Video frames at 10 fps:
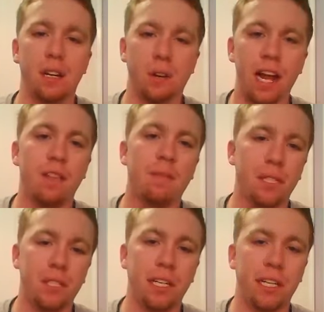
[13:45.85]
or have me
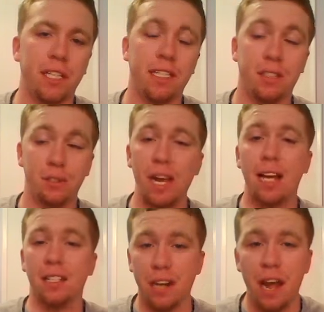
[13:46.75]
string anything, you
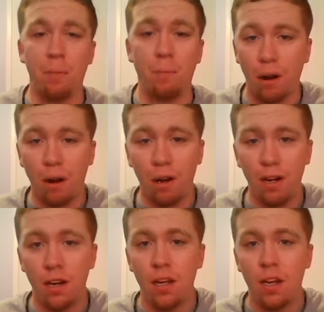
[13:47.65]
guys are now part
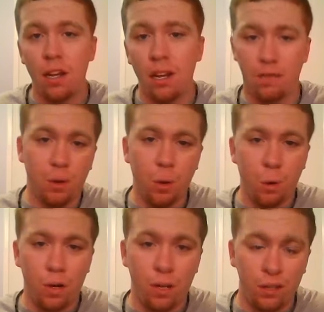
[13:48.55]
of the
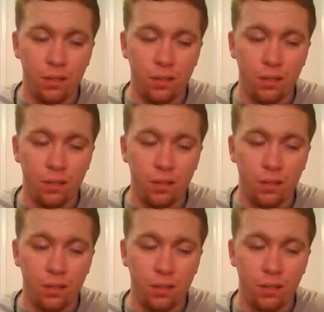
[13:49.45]
horde,